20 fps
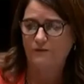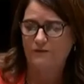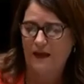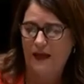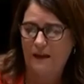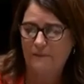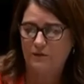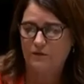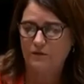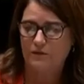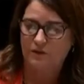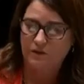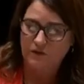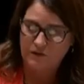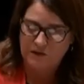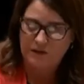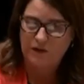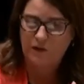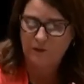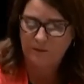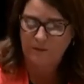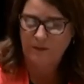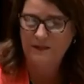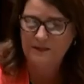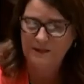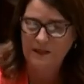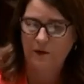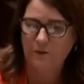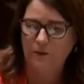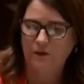off to Hamilton because it could have been
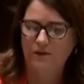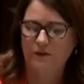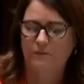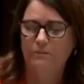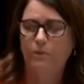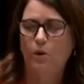dealt with in